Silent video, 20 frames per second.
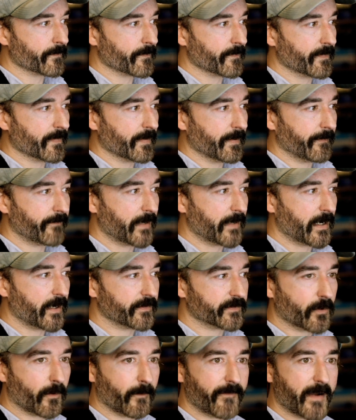variance
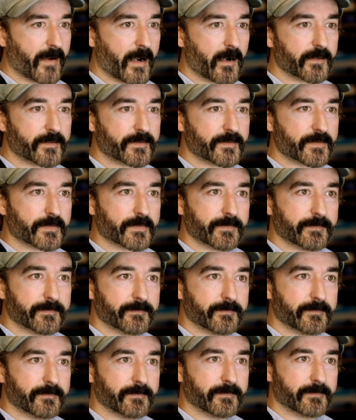covariance
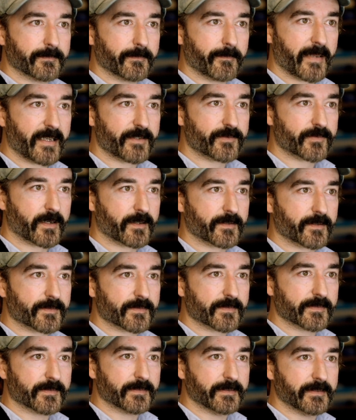matrix,
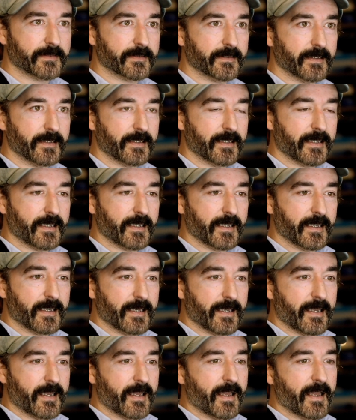
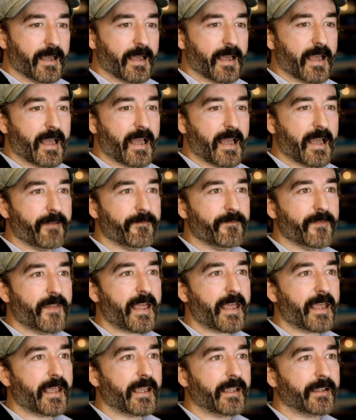and
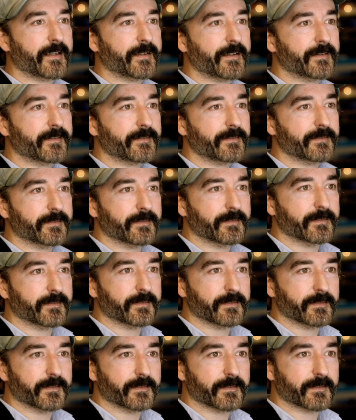then
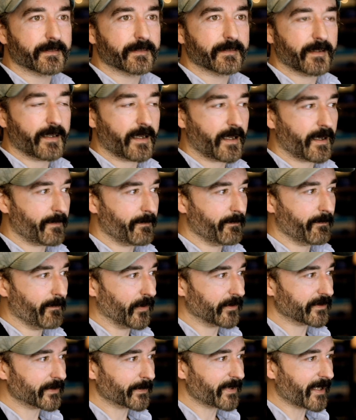
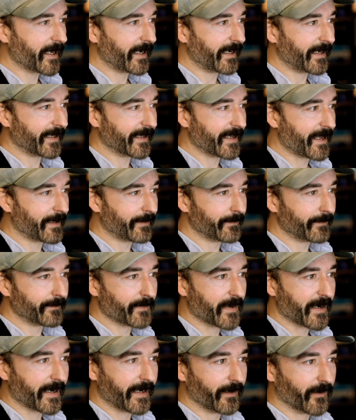multiply it again
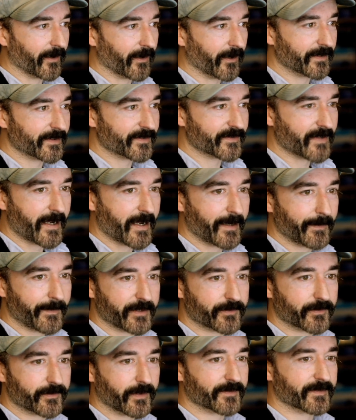by our design
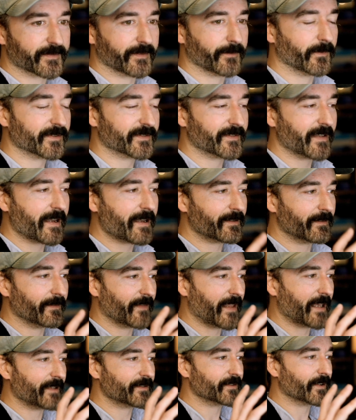matrix. And what
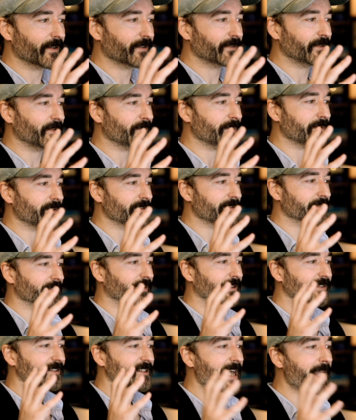that's going to do is
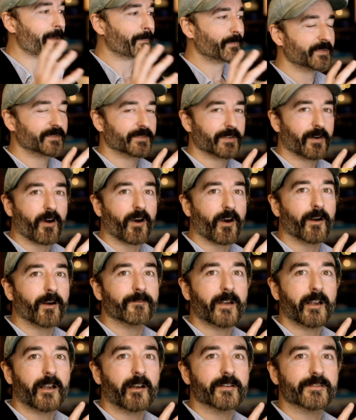collapse our
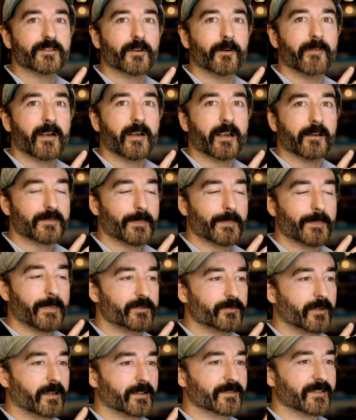variance covariance
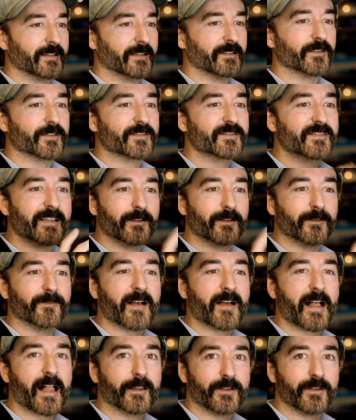matrix into a single
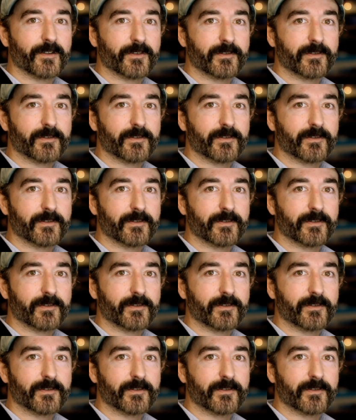value,